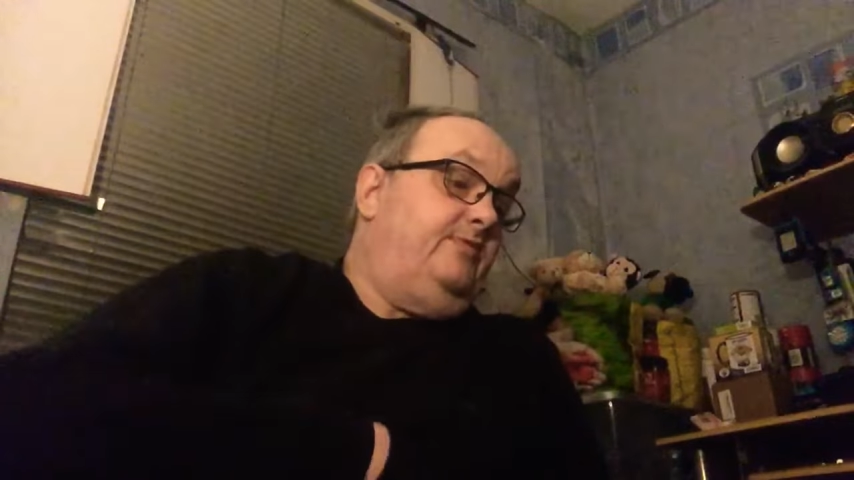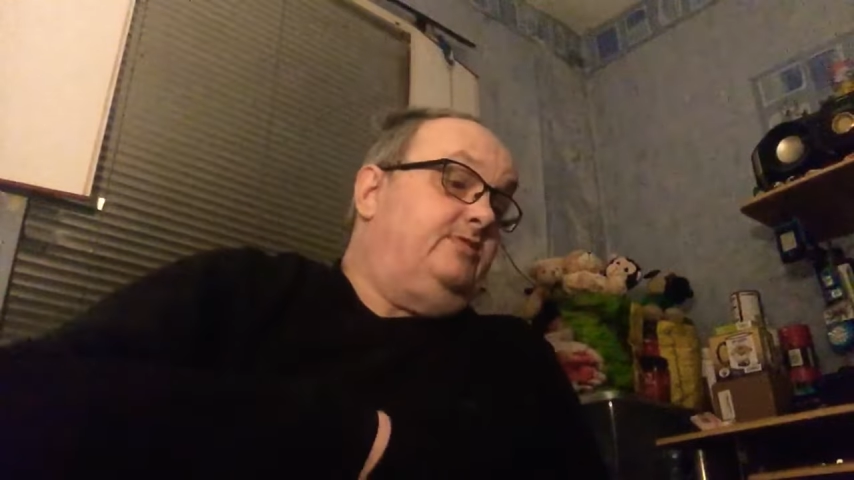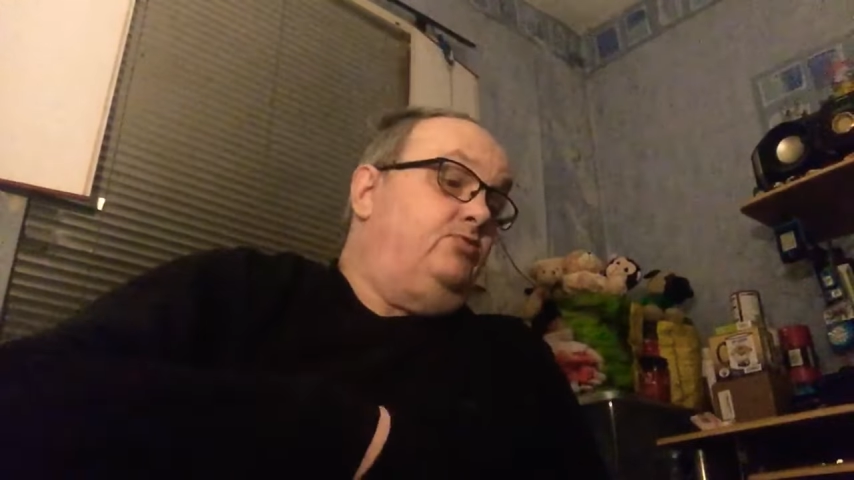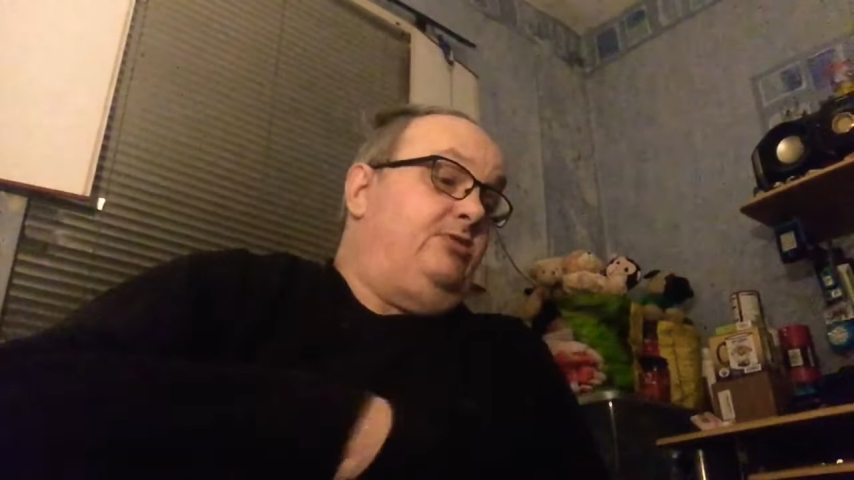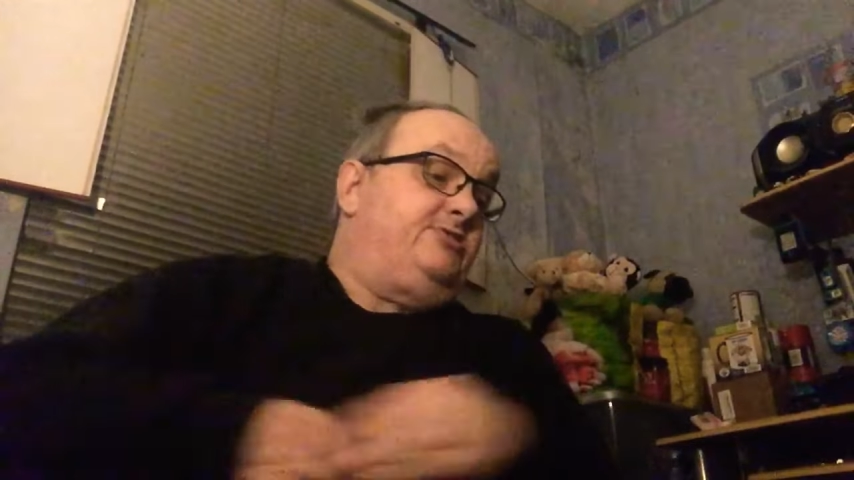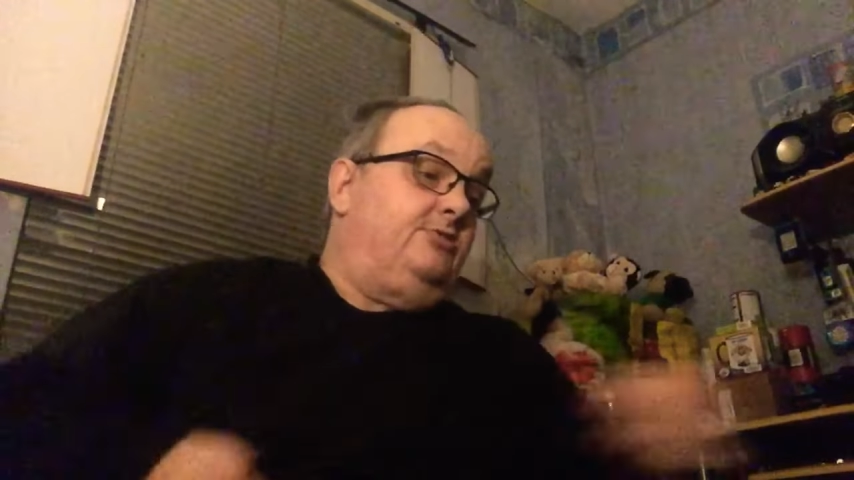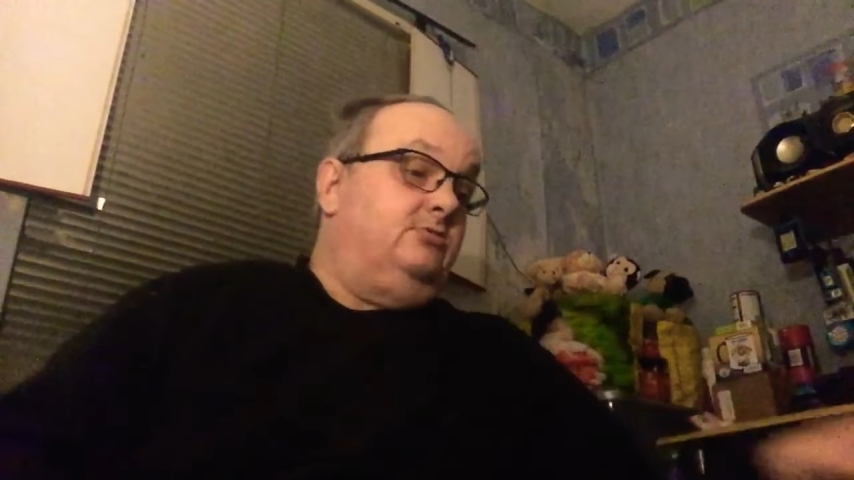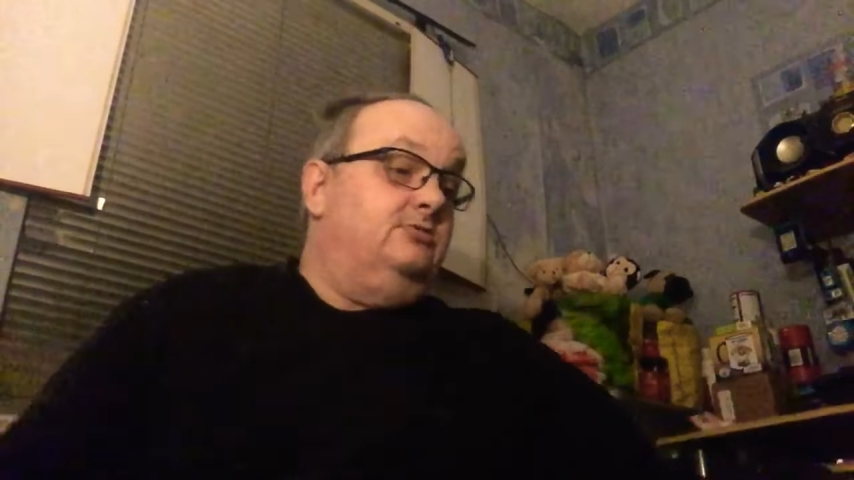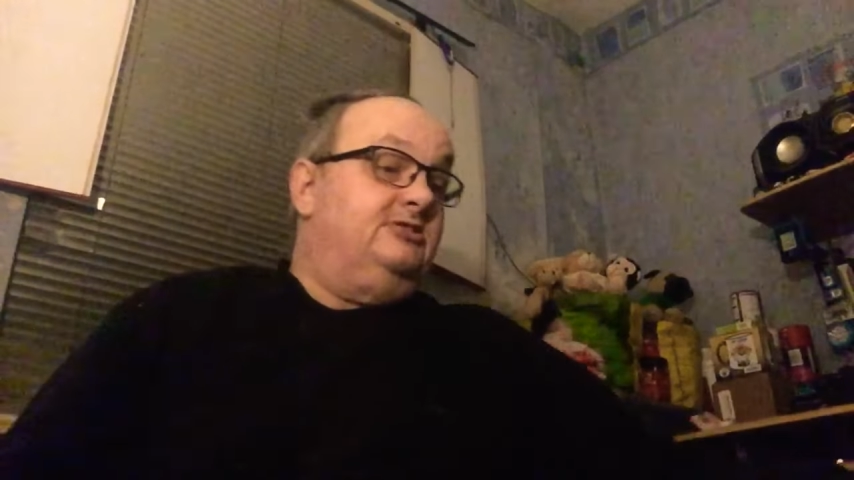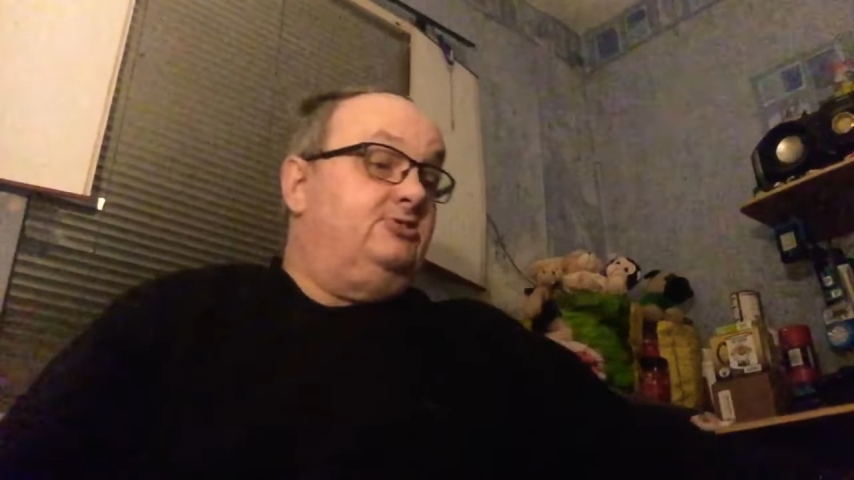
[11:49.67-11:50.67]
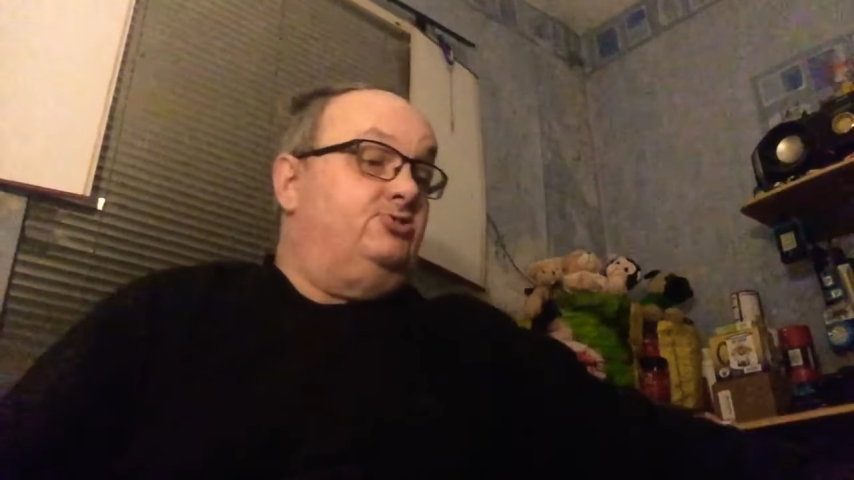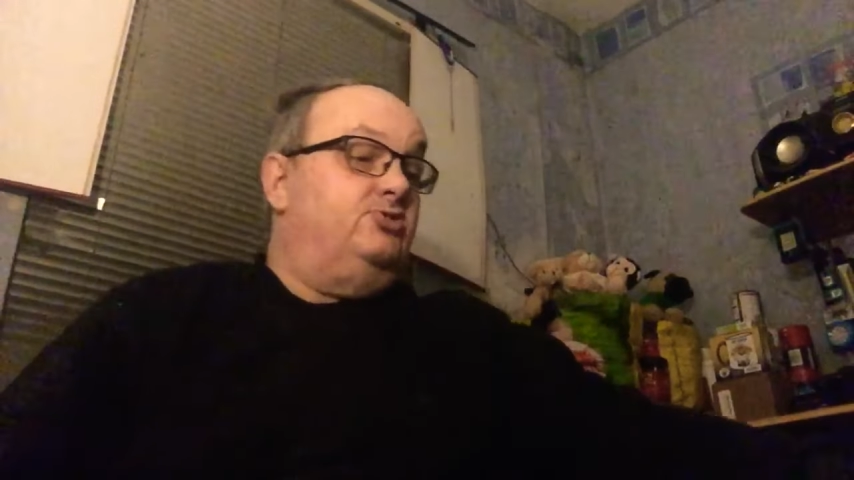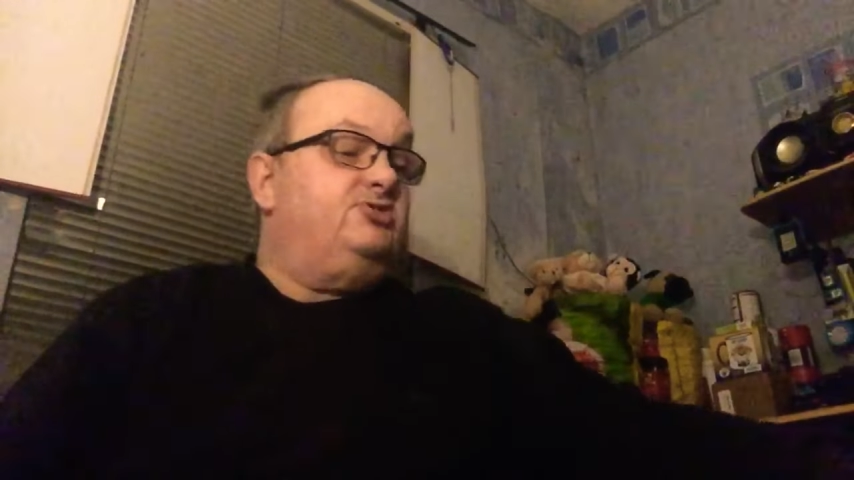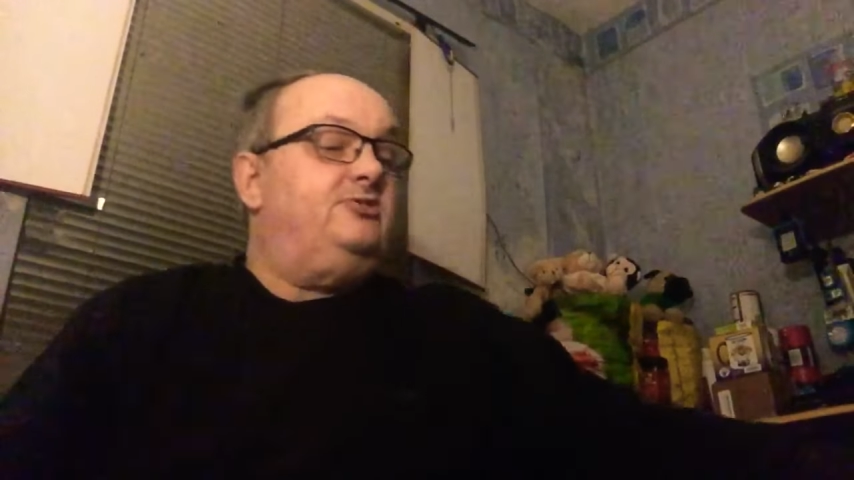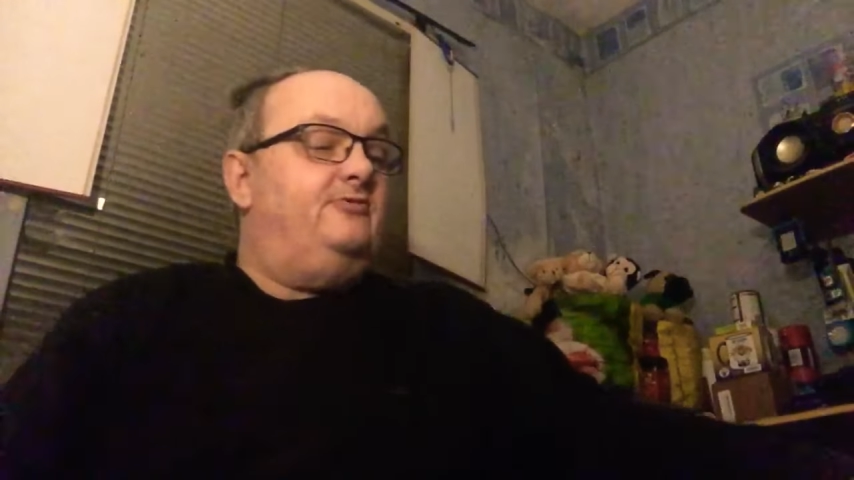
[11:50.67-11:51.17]
Twistle
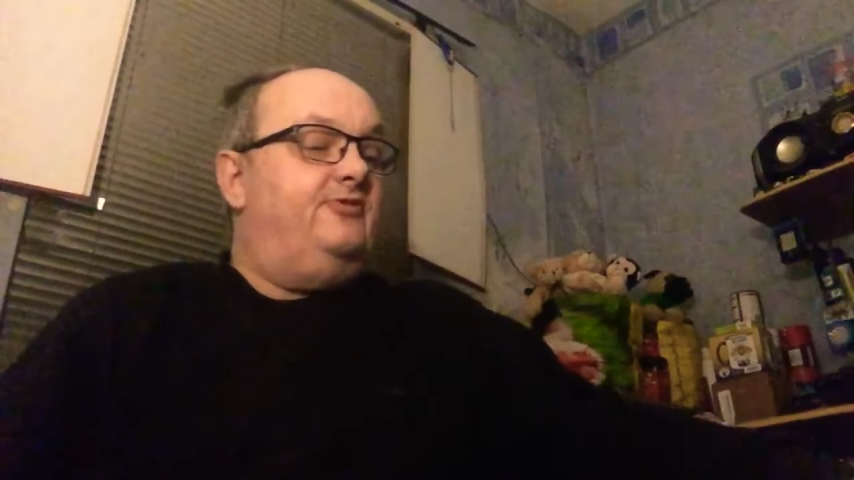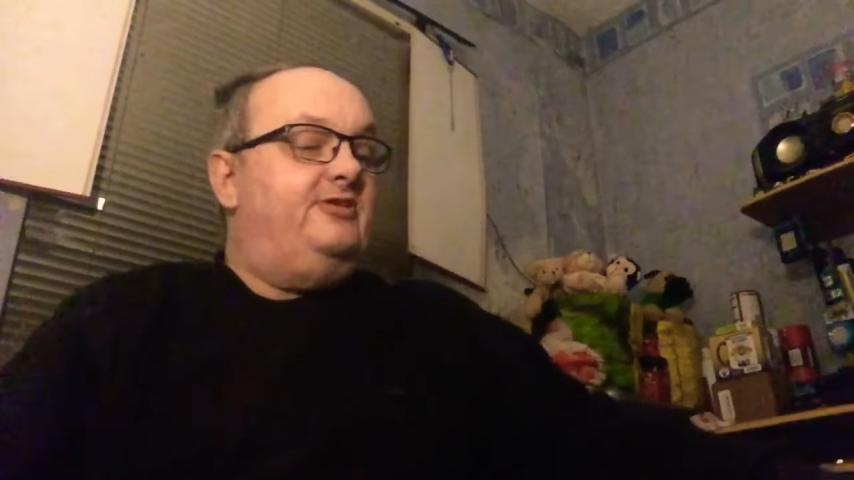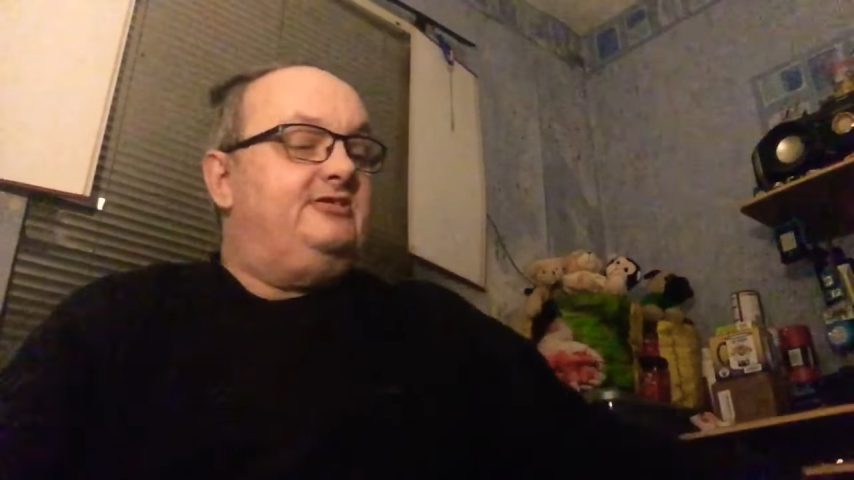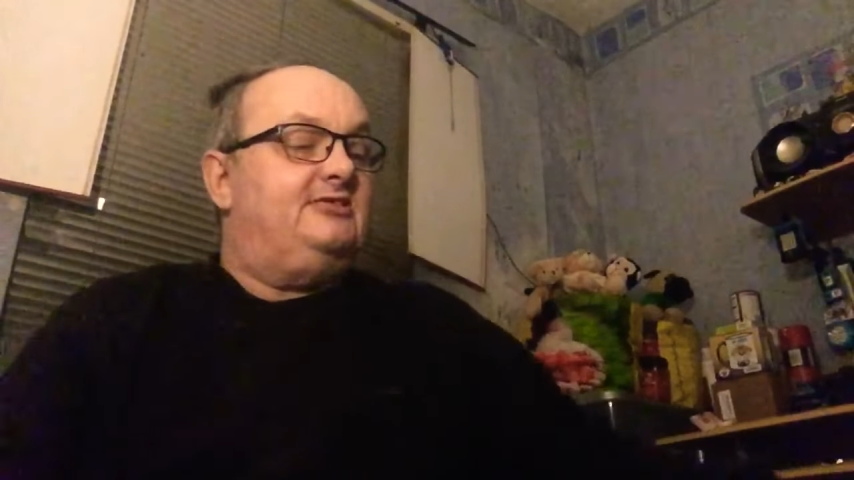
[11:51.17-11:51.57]
Trust and things